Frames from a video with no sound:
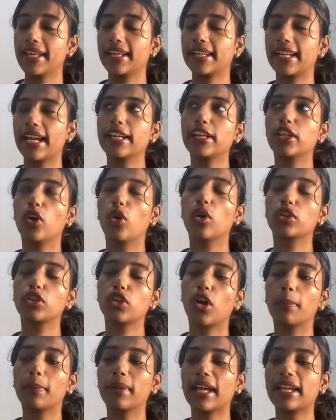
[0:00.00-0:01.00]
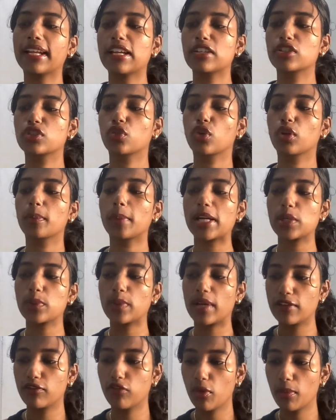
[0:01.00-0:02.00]
right, or top line has grown by
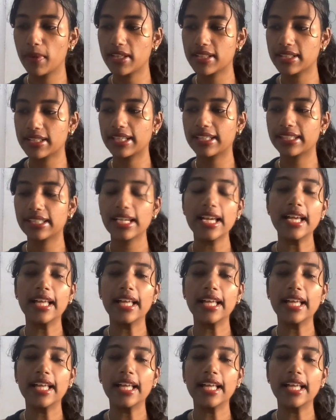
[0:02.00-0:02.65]
24%.